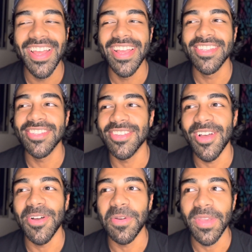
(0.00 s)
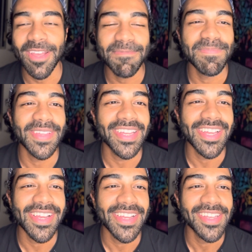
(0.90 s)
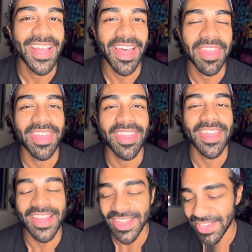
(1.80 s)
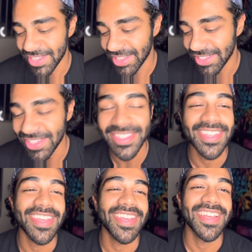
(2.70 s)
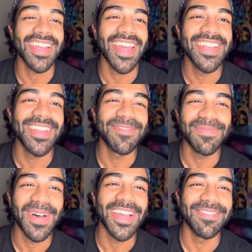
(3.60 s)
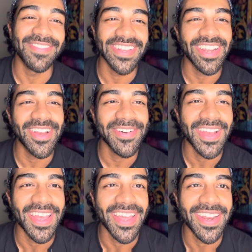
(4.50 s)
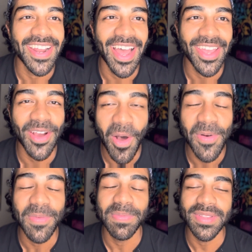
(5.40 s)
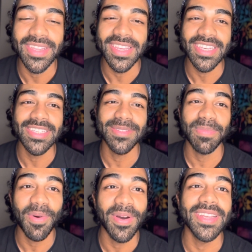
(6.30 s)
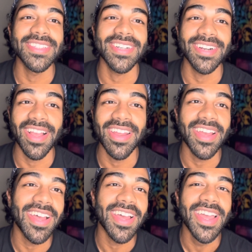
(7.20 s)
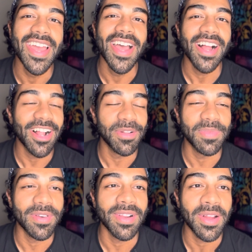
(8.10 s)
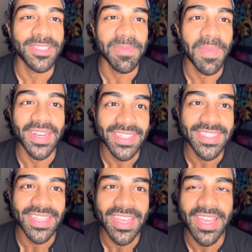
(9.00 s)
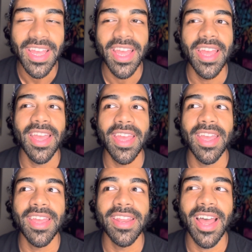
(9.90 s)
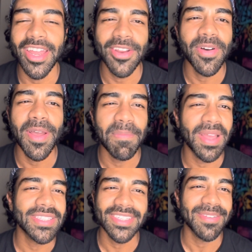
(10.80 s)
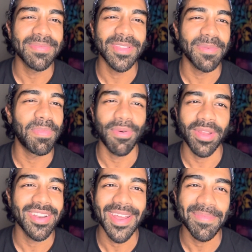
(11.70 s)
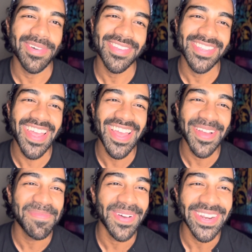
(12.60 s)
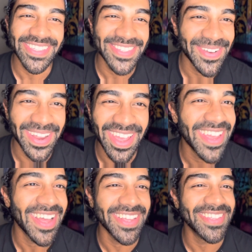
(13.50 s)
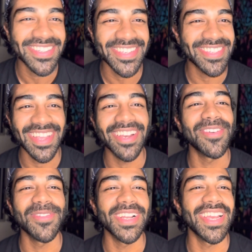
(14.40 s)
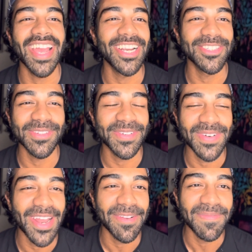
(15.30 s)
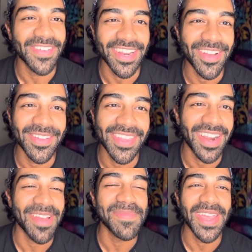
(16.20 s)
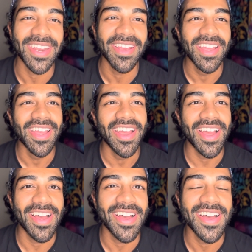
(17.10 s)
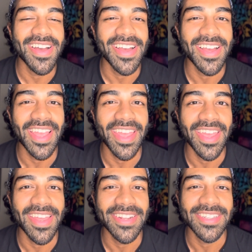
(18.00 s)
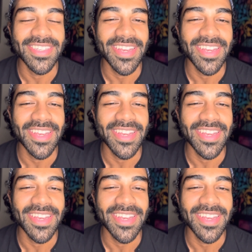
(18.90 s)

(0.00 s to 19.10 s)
So yep, this is the end of my video, and I hope these points are gonna help you a lot tremendously. And I know I messed up the point numbers, but it's okay. This is like a really casual random video that I made, and